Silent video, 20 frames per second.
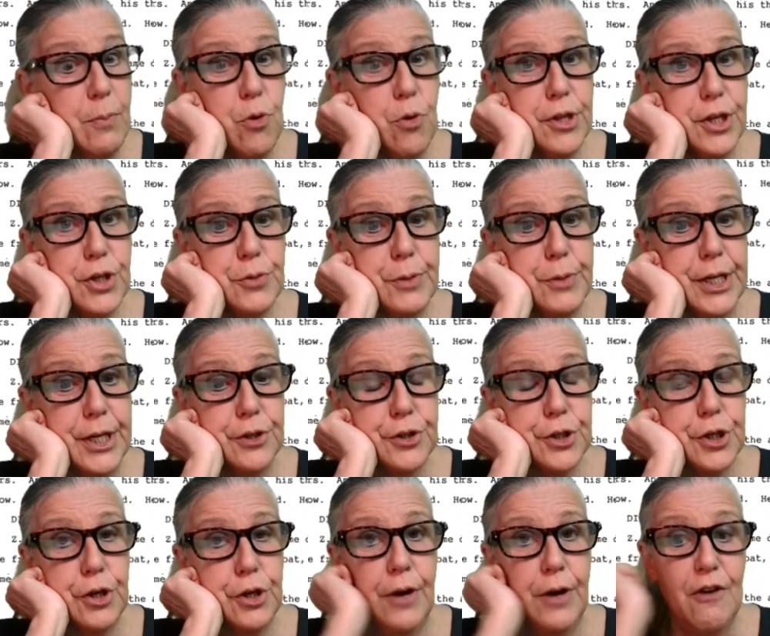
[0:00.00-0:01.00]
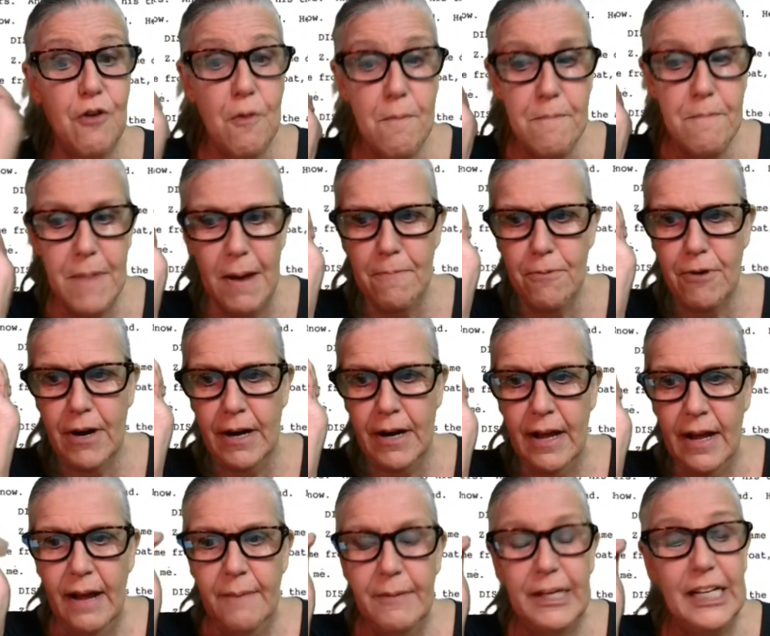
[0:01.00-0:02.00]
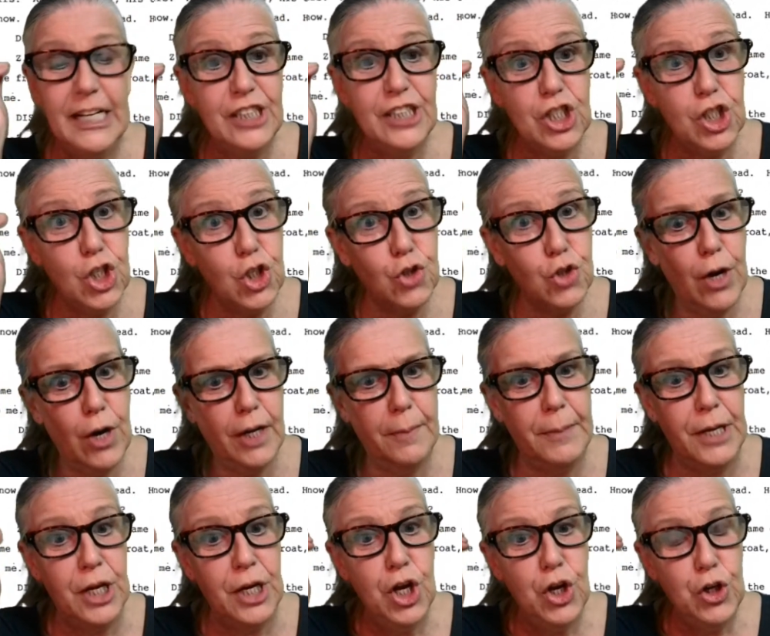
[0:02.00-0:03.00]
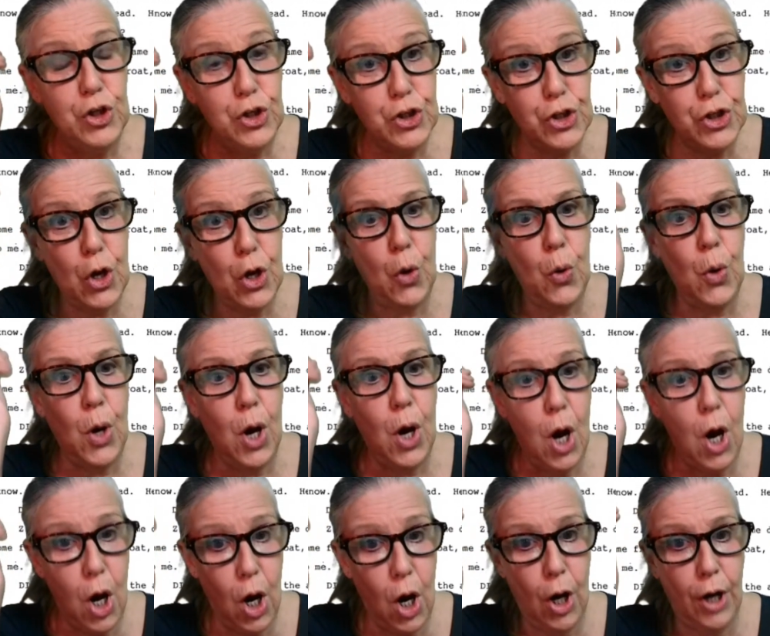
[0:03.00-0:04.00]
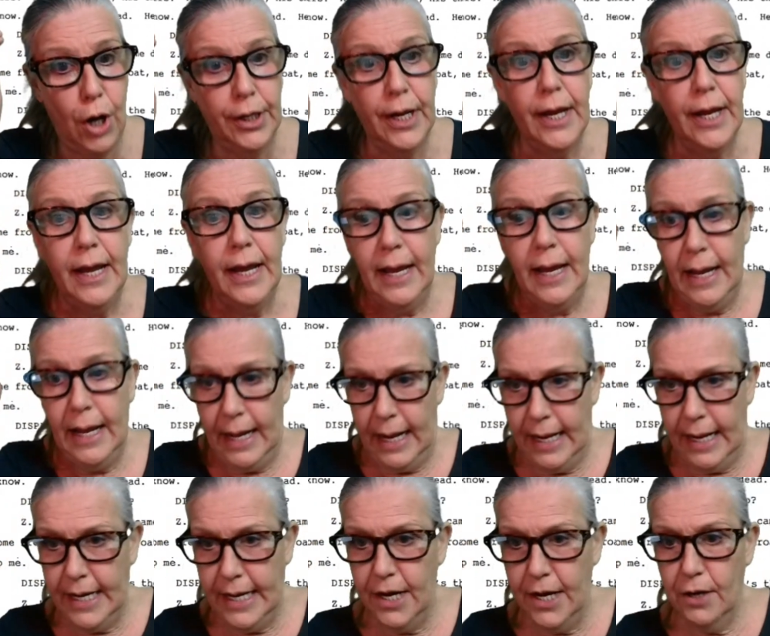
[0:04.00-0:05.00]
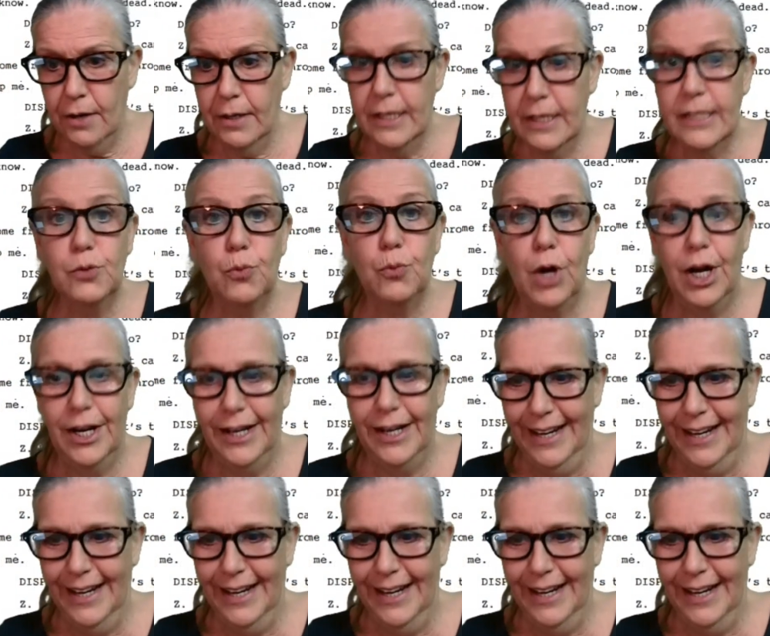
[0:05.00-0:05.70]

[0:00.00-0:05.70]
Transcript: more than 20 years ago i remember it because it struck me so hard and here is what